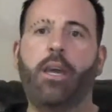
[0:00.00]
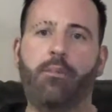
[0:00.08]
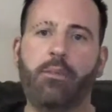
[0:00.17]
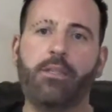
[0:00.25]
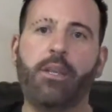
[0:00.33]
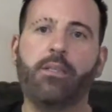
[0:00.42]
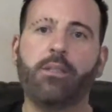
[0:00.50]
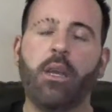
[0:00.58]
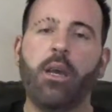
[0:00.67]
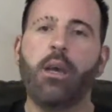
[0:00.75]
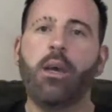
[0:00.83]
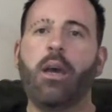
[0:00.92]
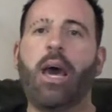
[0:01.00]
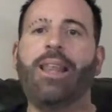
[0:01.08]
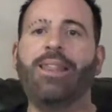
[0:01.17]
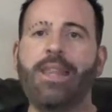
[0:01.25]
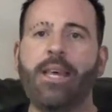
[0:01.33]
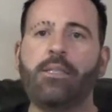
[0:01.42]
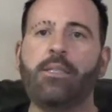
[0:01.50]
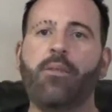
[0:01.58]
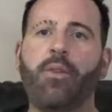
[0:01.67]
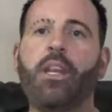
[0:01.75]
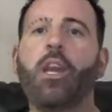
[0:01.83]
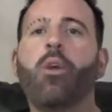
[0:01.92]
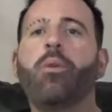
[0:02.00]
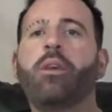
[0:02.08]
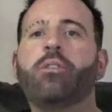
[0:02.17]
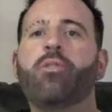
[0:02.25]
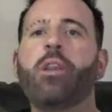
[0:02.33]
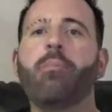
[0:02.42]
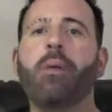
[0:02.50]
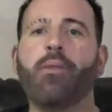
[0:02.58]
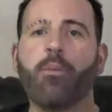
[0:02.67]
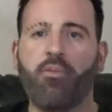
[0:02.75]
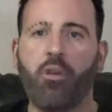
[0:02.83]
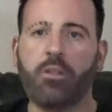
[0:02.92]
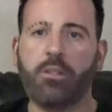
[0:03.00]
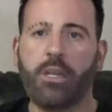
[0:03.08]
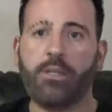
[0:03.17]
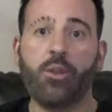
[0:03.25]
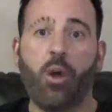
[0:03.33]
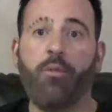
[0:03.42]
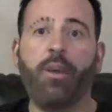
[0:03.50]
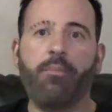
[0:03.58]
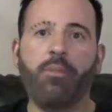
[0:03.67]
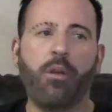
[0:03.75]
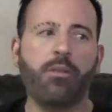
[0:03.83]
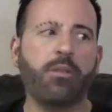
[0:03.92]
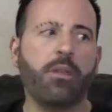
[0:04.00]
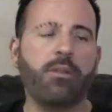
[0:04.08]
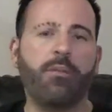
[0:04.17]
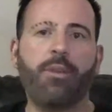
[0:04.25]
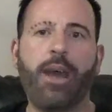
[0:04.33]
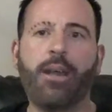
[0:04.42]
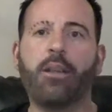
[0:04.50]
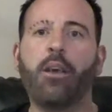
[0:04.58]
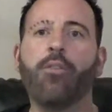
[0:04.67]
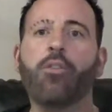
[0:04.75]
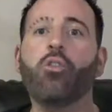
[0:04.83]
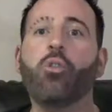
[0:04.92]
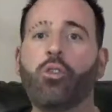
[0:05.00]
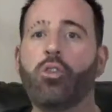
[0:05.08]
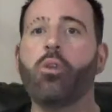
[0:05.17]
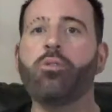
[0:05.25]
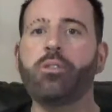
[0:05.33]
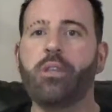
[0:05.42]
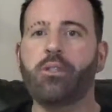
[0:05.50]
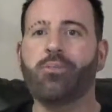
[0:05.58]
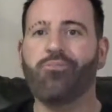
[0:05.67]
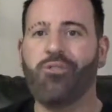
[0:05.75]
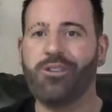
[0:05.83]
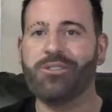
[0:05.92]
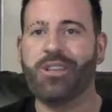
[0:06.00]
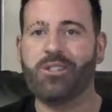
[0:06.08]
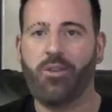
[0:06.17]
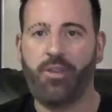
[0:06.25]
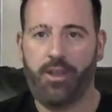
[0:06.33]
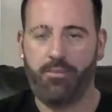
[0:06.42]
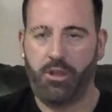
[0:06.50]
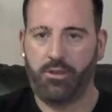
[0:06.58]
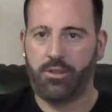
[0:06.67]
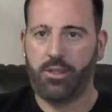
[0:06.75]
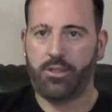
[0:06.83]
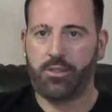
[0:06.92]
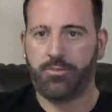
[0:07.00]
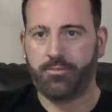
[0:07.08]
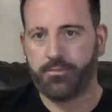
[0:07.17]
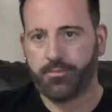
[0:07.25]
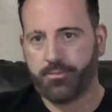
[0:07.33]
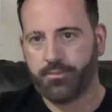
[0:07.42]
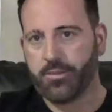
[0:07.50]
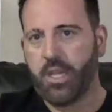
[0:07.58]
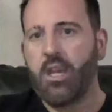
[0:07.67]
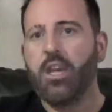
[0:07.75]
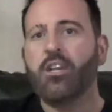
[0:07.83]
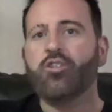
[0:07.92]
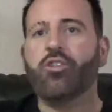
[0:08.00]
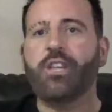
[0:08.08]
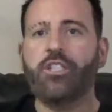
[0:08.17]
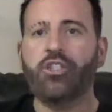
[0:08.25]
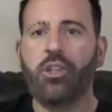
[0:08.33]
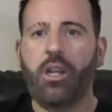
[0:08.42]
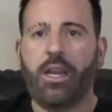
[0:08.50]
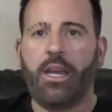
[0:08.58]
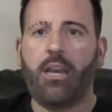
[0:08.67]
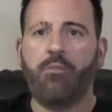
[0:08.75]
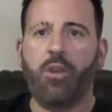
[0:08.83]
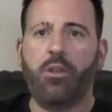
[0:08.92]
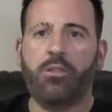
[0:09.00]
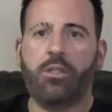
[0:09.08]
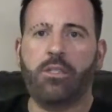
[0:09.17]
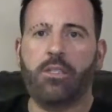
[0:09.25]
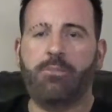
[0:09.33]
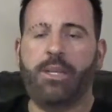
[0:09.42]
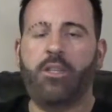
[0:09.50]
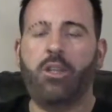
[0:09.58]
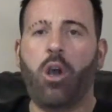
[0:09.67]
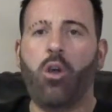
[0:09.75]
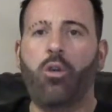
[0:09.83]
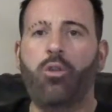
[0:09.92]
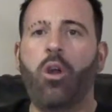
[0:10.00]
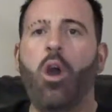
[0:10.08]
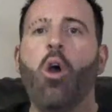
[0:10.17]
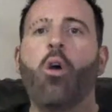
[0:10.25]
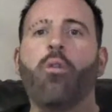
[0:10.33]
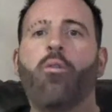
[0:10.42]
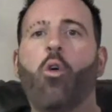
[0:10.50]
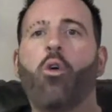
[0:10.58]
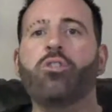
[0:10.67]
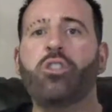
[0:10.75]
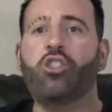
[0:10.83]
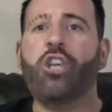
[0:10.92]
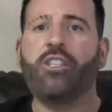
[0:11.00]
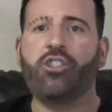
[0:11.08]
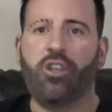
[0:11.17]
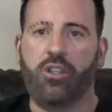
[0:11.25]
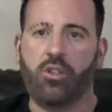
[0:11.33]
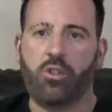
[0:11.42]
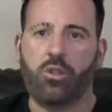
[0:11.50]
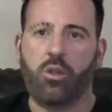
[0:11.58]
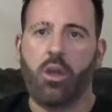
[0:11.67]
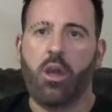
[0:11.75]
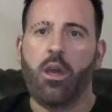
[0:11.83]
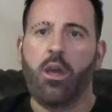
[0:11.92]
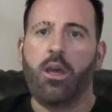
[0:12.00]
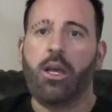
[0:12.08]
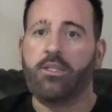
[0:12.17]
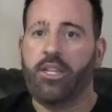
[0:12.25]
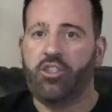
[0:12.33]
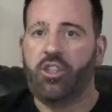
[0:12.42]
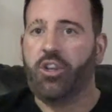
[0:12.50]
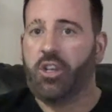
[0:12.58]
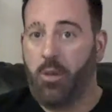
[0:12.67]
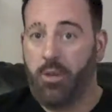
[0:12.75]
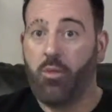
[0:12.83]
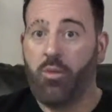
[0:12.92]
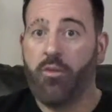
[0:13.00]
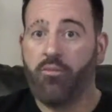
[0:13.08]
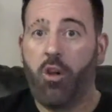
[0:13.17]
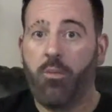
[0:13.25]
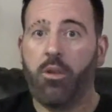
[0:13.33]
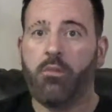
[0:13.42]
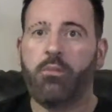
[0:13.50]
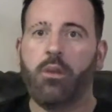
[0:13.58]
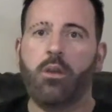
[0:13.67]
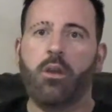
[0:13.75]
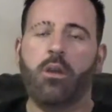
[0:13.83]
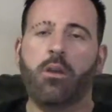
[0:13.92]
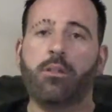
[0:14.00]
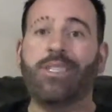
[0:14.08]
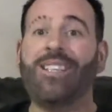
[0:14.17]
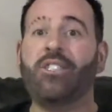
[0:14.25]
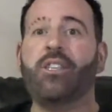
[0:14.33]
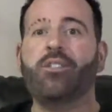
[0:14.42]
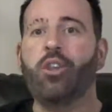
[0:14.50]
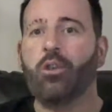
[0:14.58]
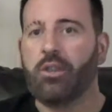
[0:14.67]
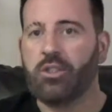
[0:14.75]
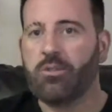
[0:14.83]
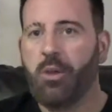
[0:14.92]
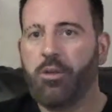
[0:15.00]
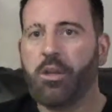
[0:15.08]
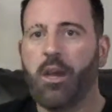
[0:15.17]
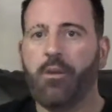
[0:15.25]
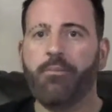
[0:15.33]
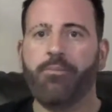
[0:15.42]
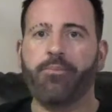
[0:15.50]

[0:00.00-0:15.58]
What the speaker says: hypnotist. And this video is really about the process of hypnosis, in fact, the Luke-nosis process of hypnosis. Traditionally, hypnosis has been known for suggestions. Essentially, you come in with a problem, such as you're a smoker.